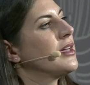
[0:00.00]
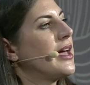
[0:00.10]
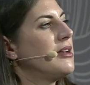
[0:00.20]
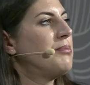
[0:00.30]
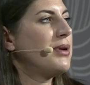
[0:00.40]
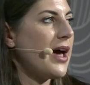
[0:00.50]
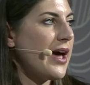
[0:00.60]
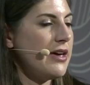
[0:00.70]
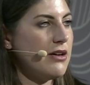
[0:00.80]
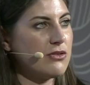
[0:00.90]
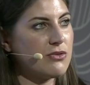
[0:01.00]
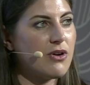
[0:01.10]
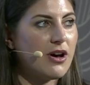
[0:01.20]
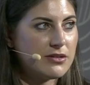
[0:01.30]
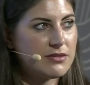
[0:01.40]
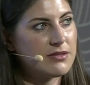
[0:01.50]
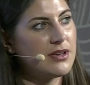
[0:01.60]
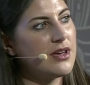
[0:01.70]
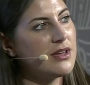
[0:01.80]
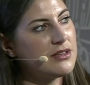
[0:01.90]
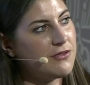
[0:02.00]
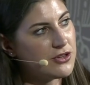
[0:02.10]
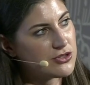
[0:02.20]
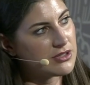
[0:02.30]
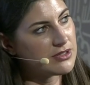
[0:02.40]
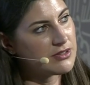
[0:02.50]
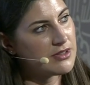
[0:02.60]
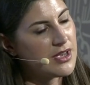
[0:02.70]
can apply across divisions.